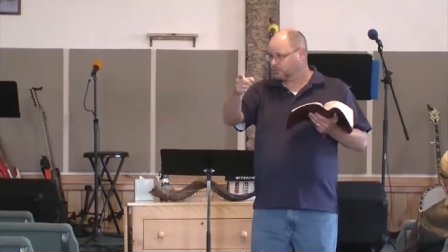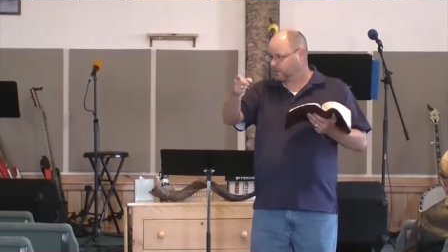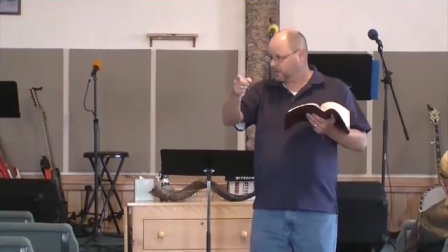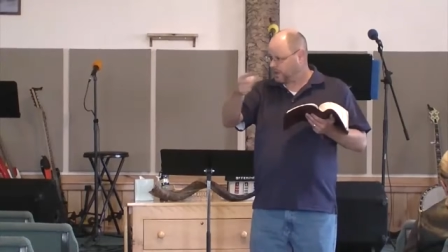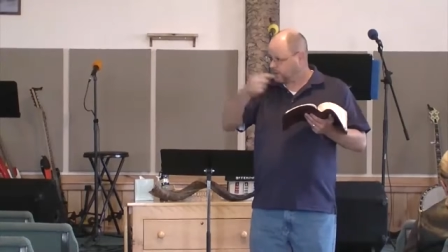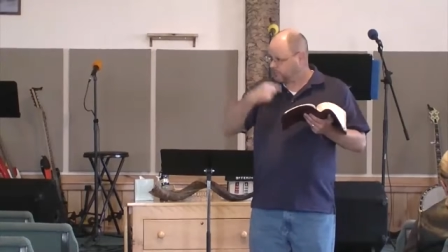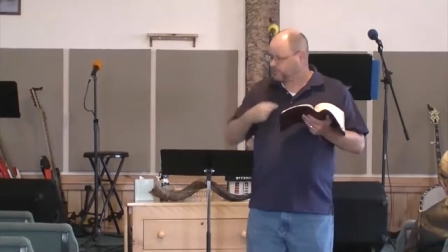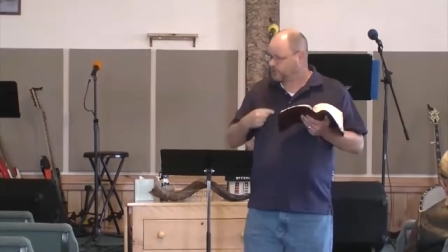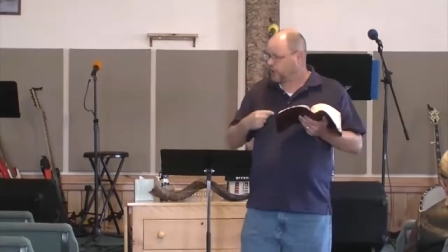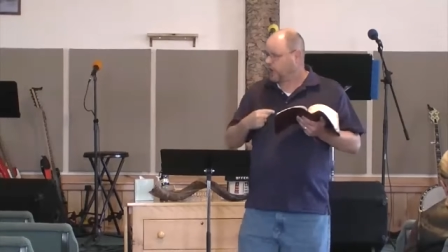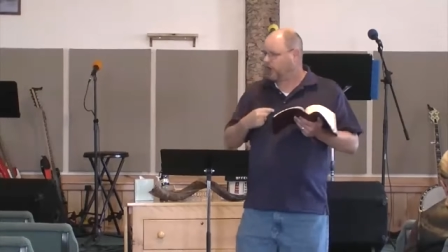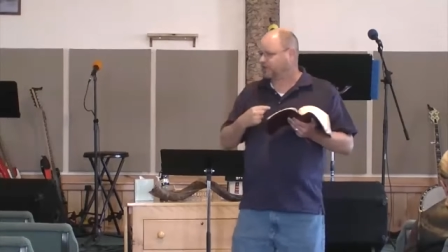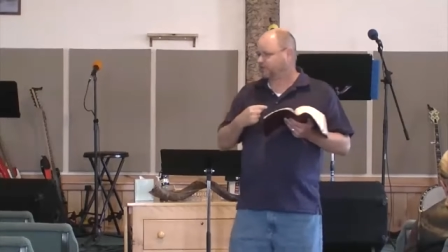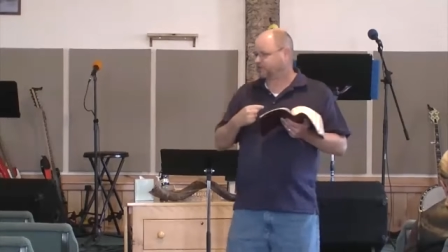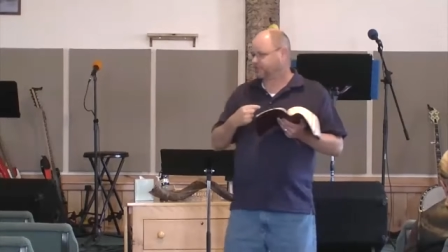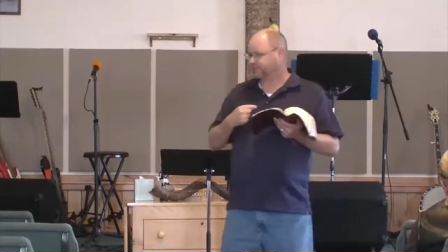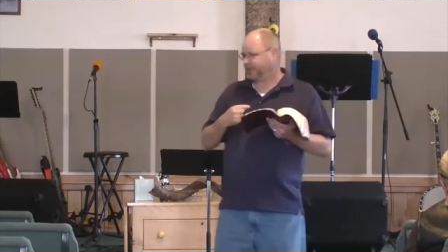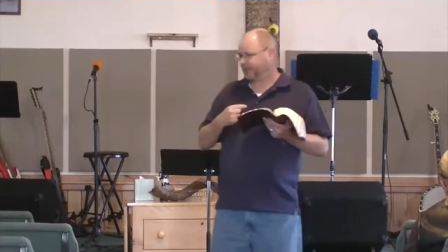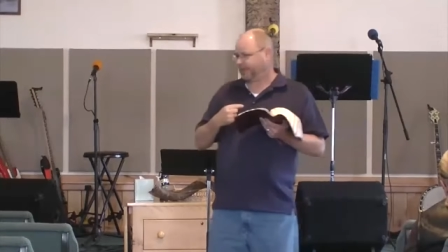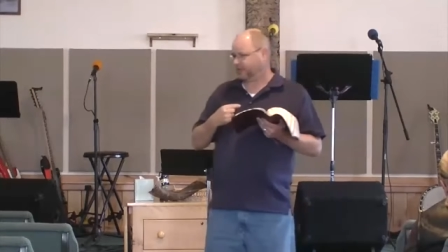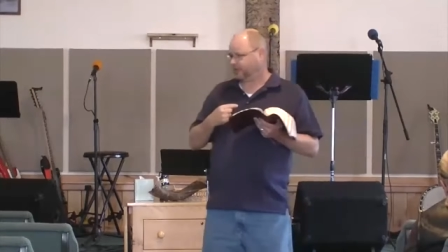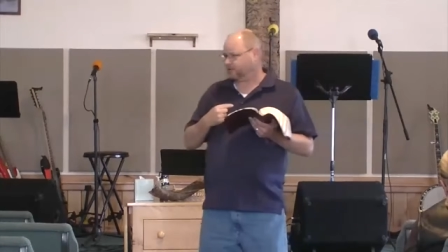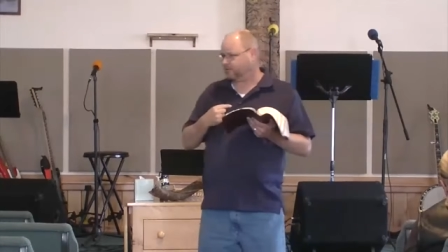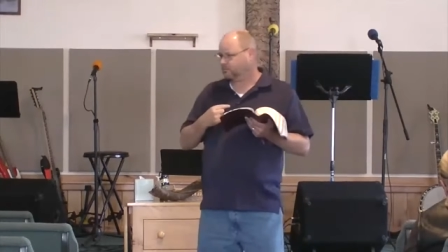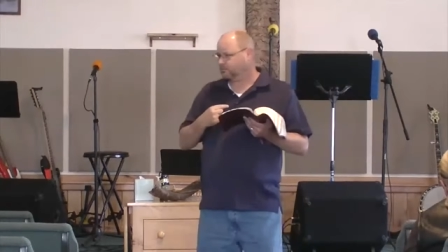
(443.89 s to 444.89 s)
Come talk to
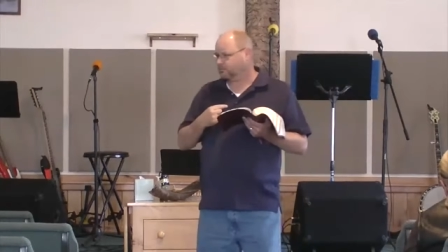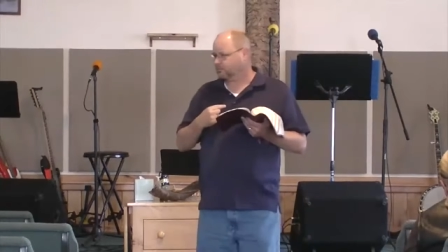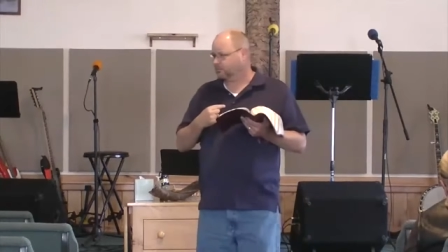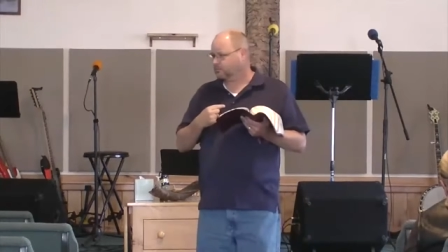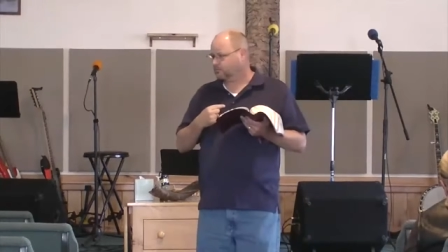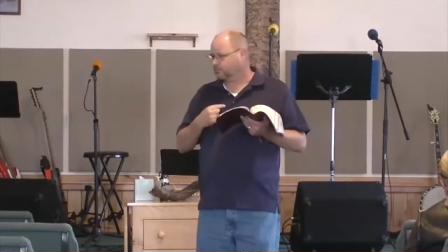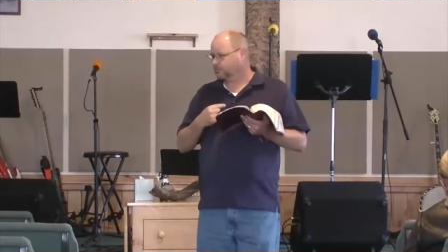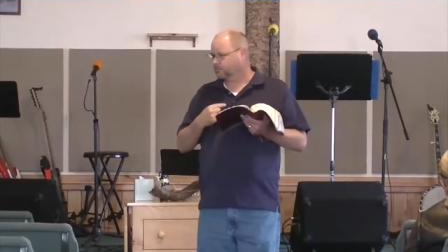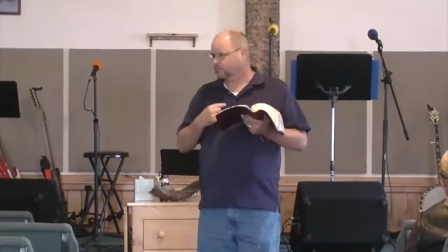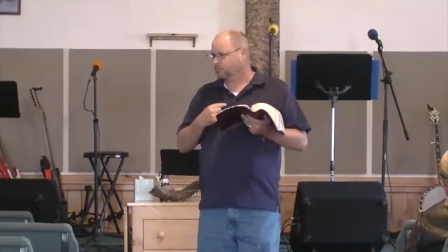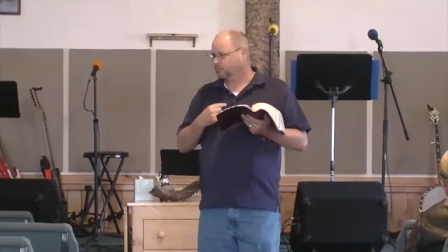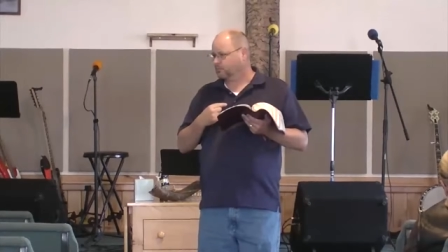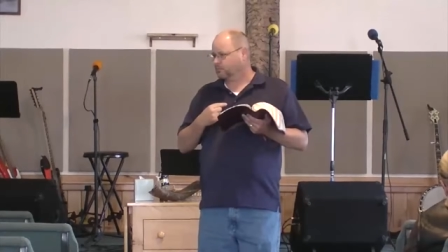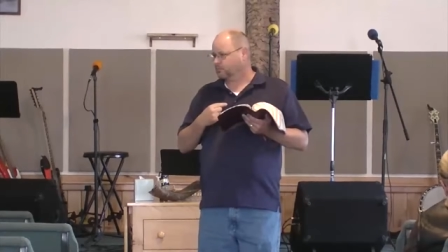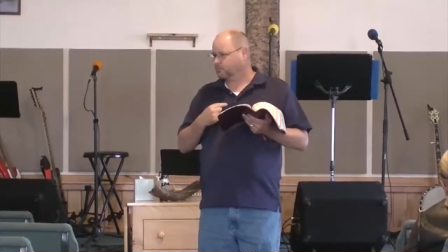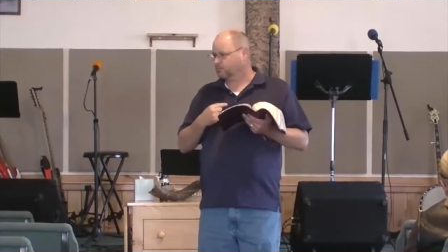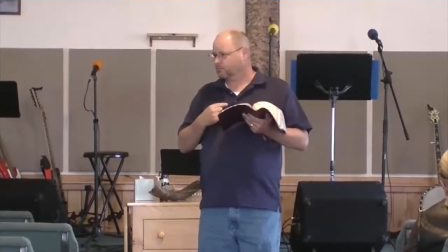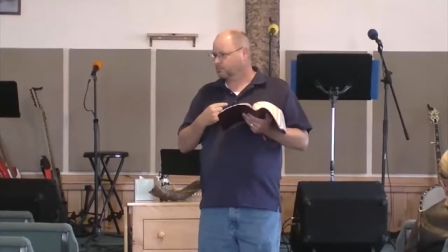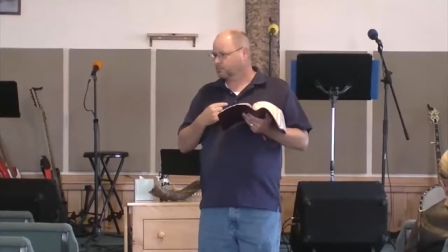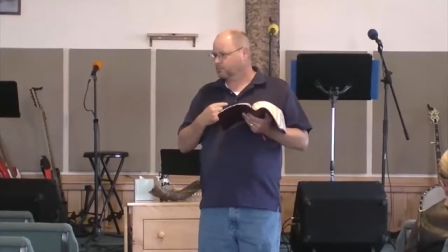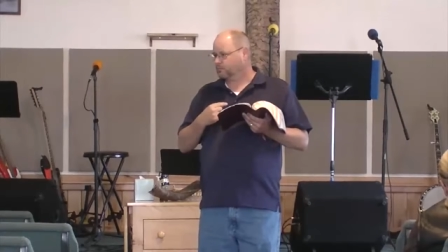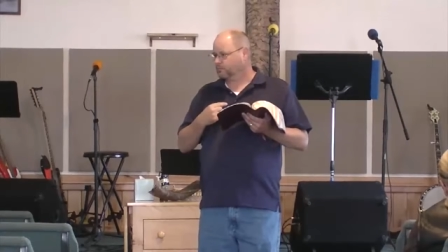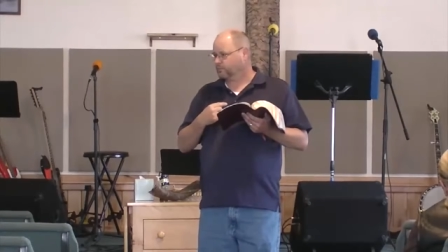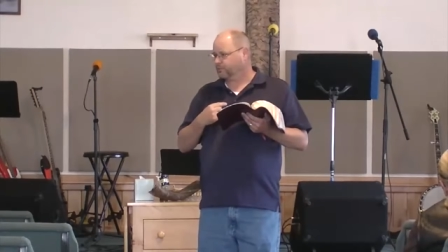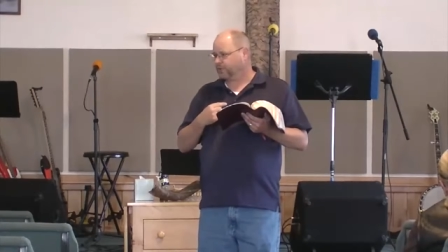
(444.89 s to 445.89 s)
me.
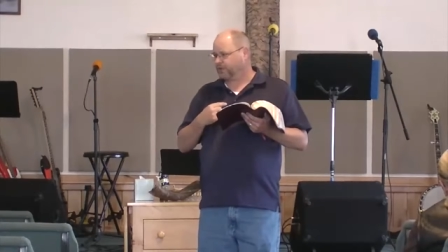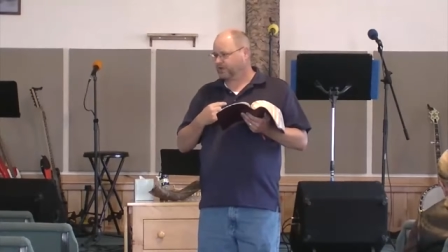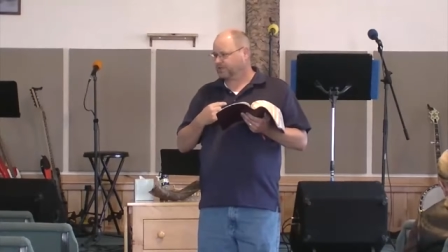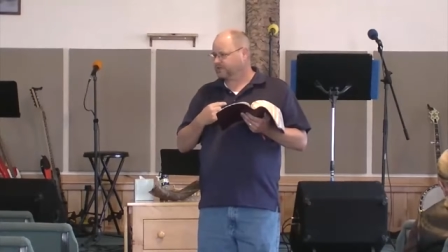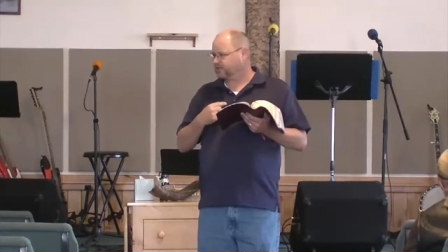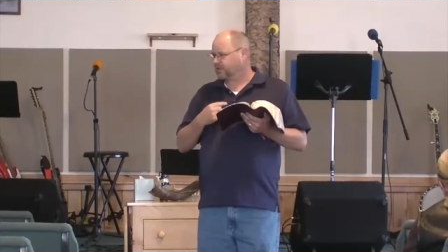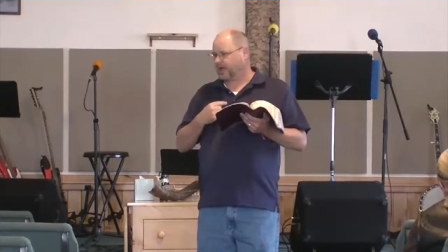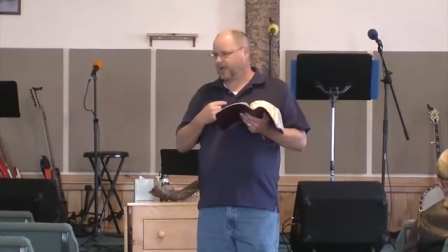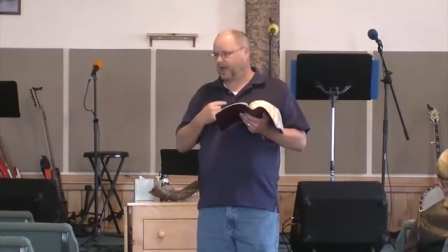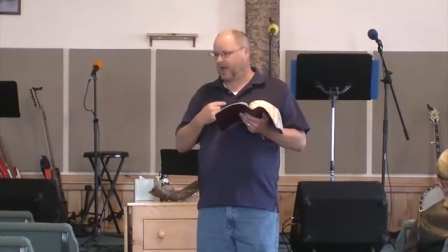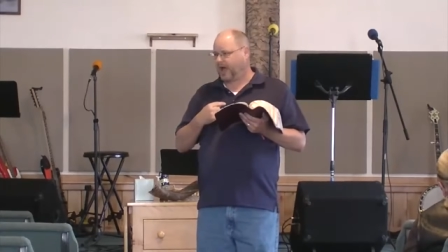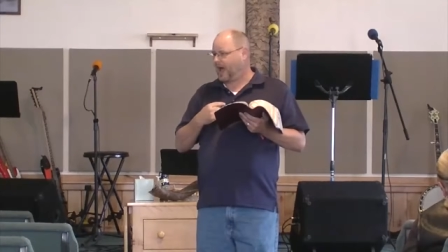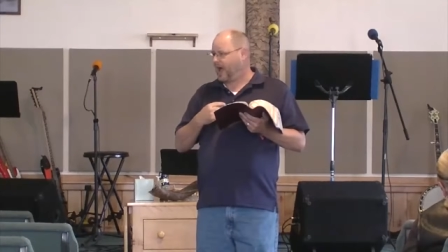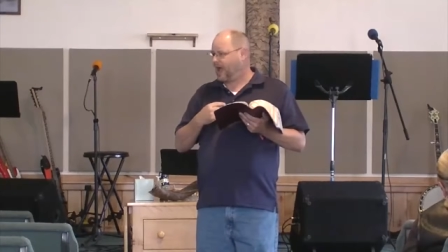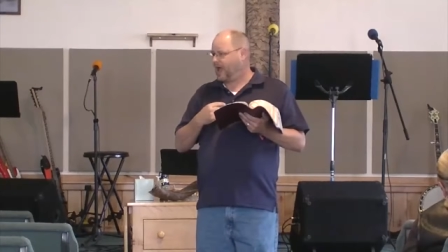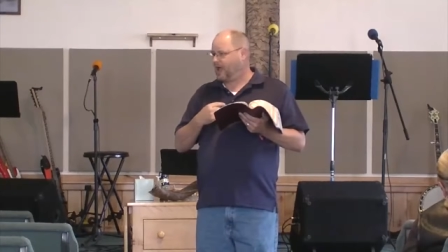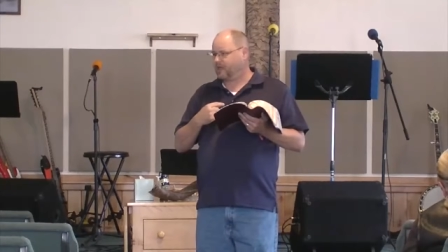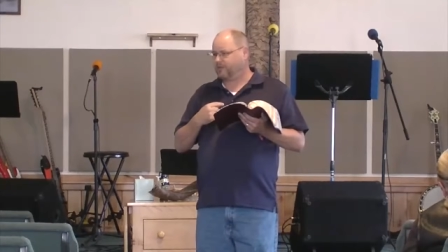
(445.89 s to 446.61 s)
Because I,